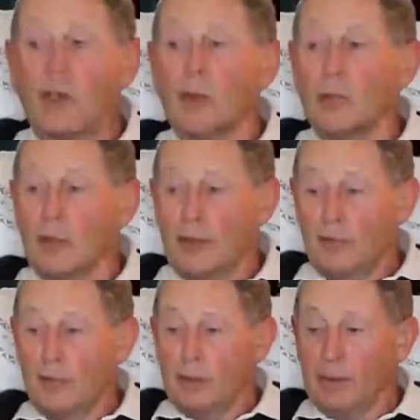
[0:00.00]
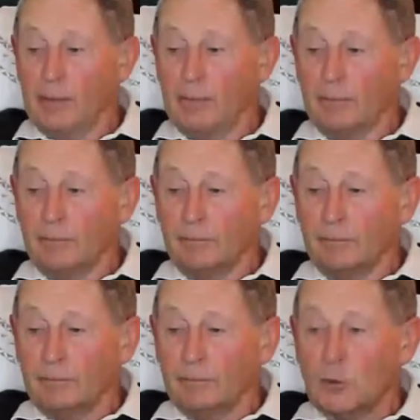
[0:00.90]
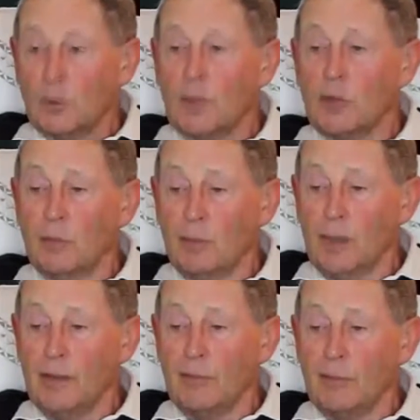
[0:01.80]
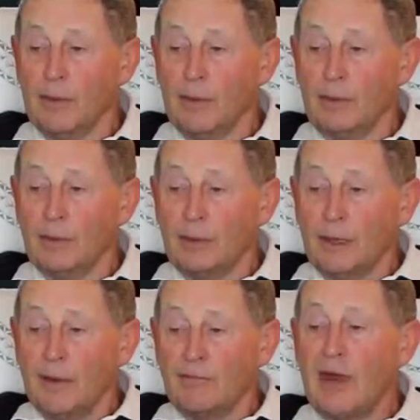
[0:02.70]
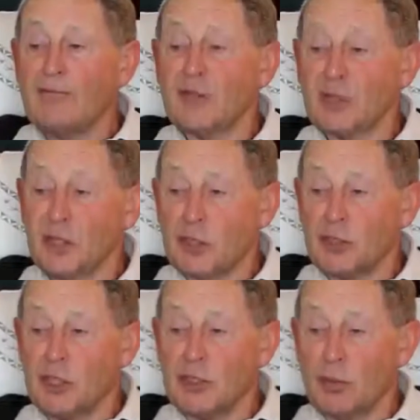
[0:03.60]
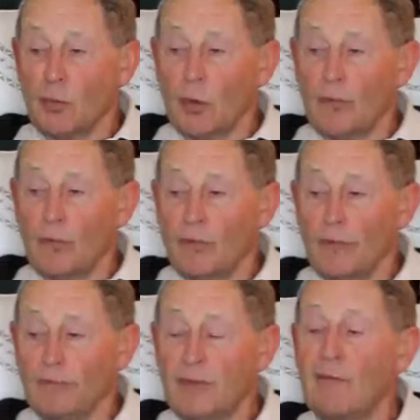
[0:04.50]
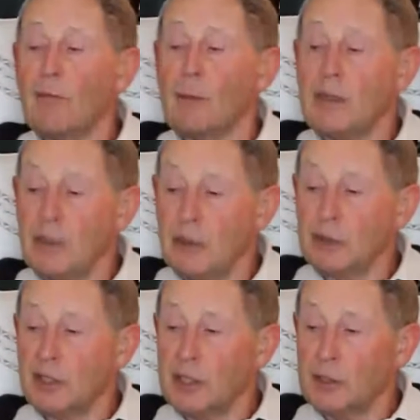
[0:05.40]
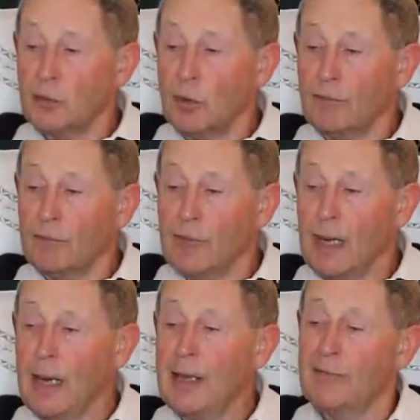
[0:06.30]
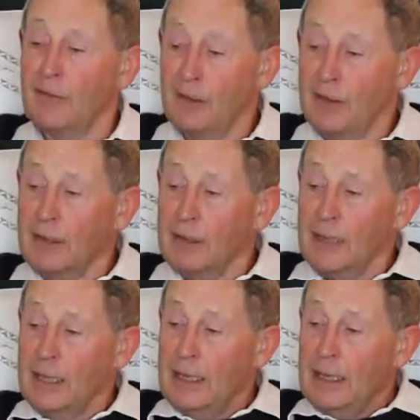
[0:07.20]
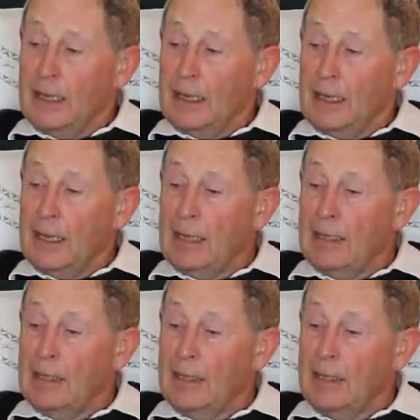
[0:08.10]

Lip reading: unbelievable. Quite unbelievable. Never seen the sea so rough. Never been on a sea as rough in my life. And